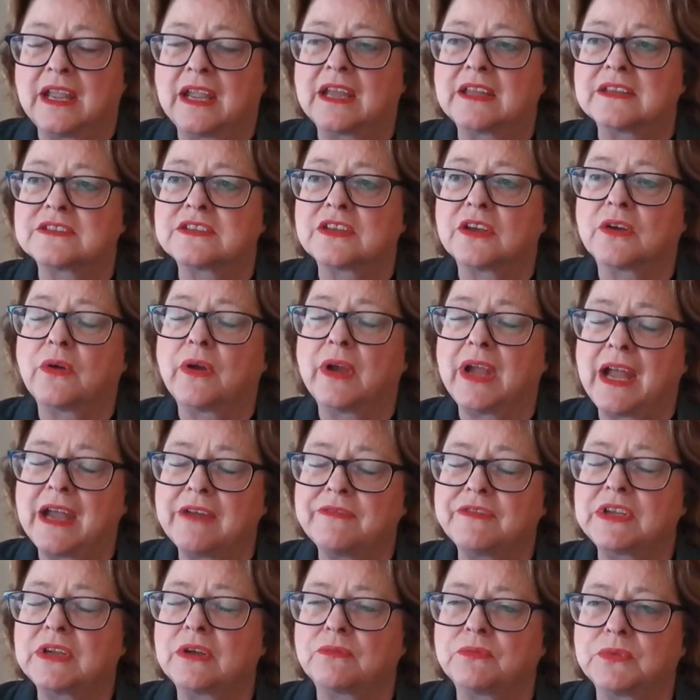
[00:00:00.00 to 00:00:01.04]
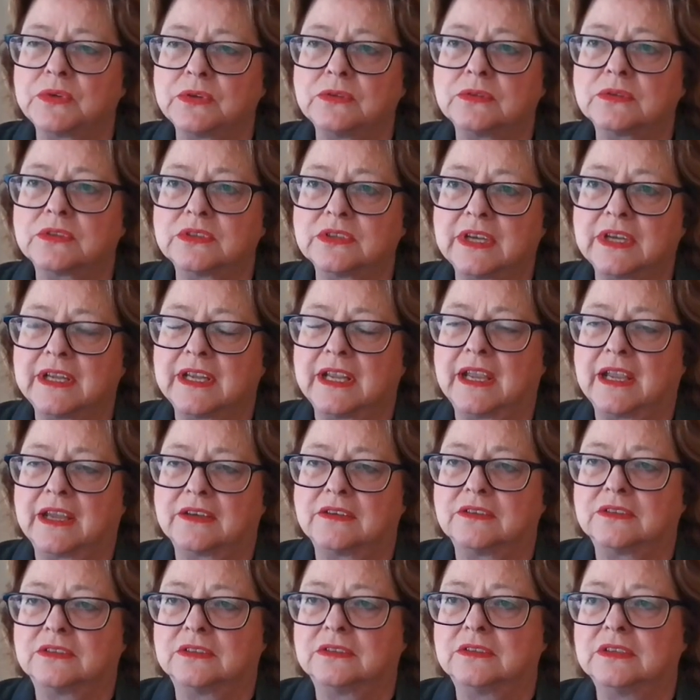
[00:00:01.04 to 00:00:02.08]
And so having a real good
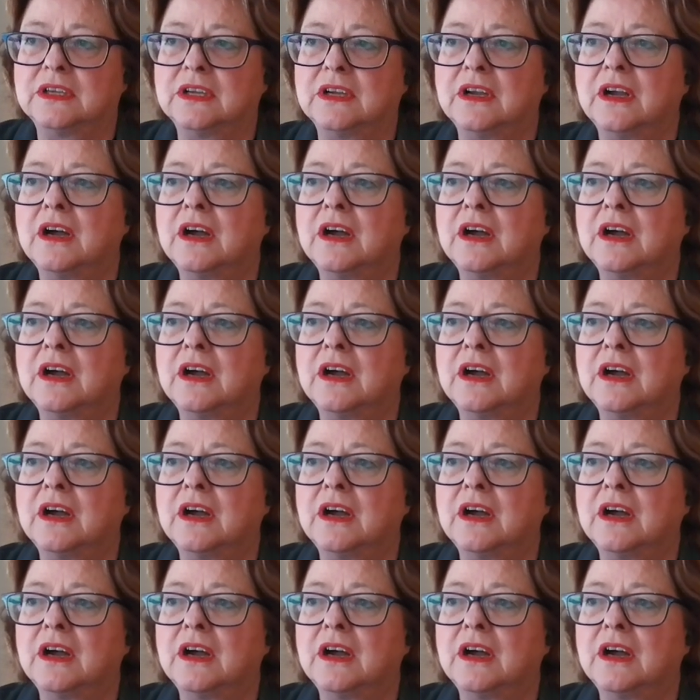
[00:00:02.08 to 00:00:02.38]
handle